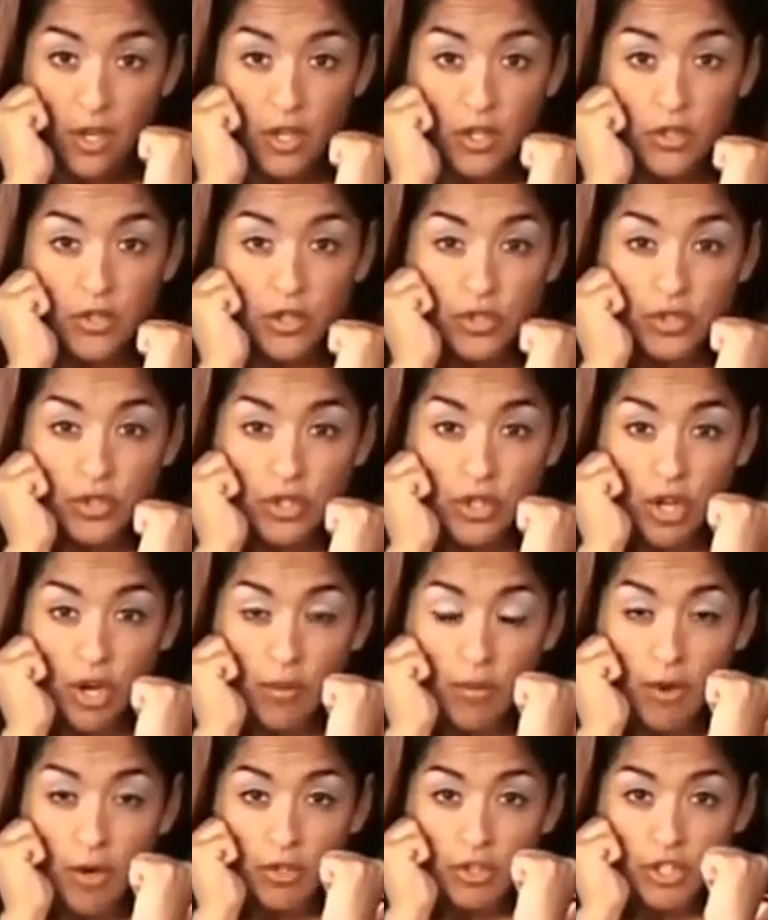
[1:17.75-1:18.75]
So slow
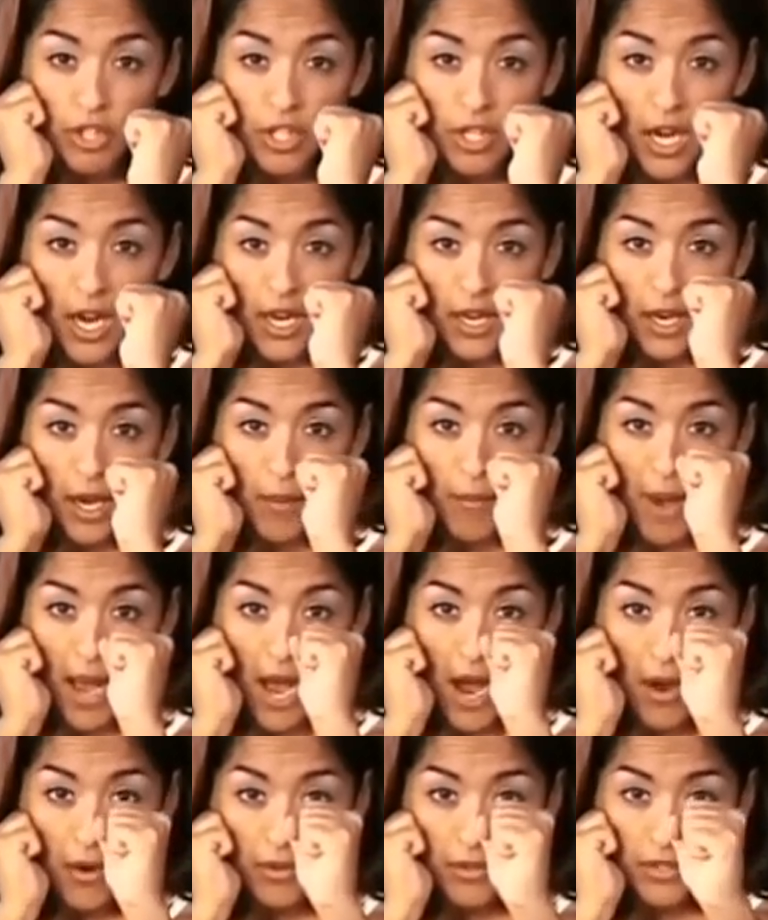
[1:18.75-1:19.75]
motion, I come
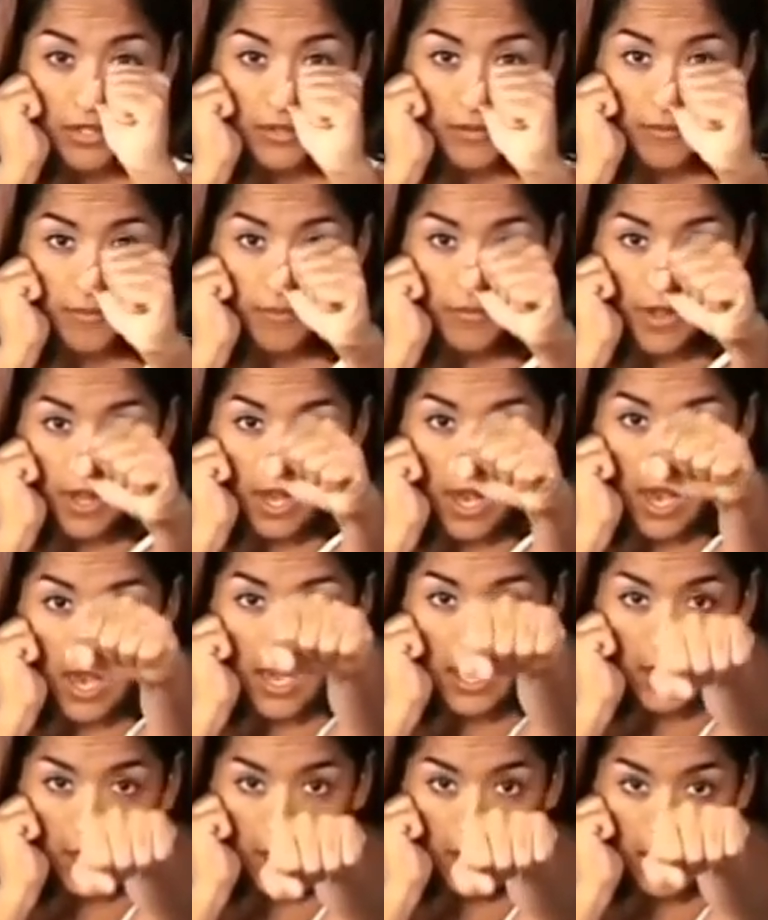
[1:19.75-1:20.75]
out
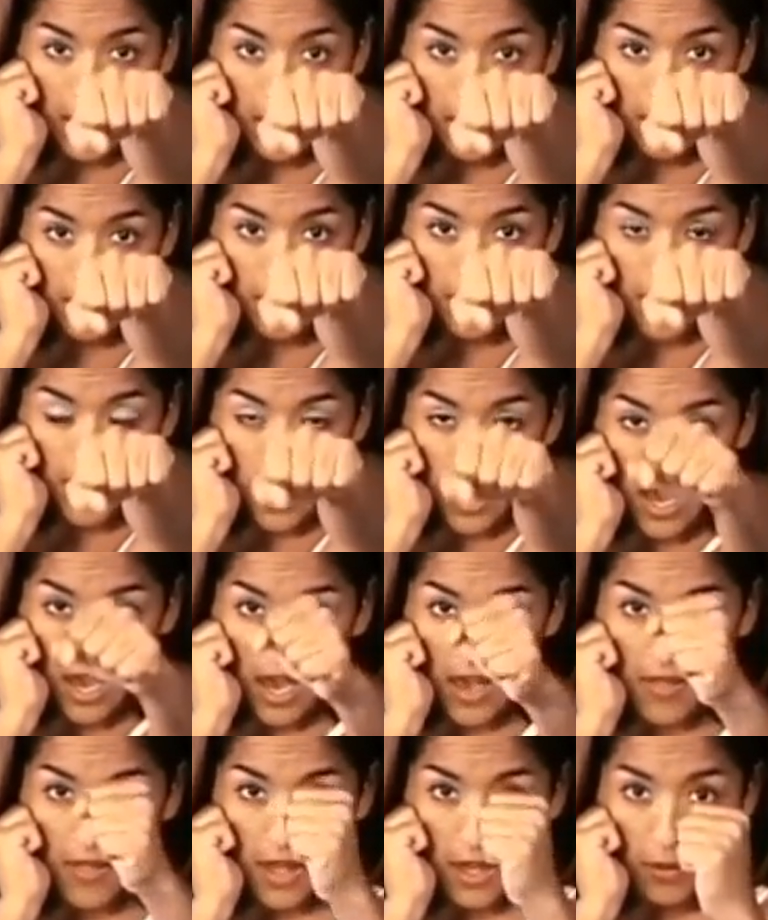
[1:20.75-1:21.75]
and hit
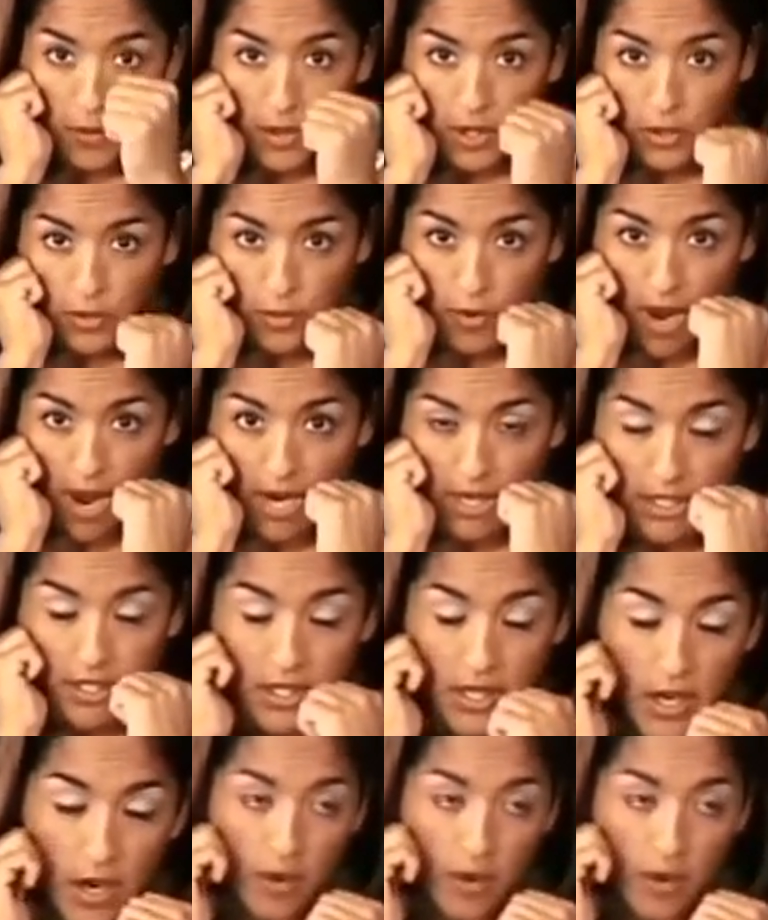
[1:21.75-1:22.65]
and then retract.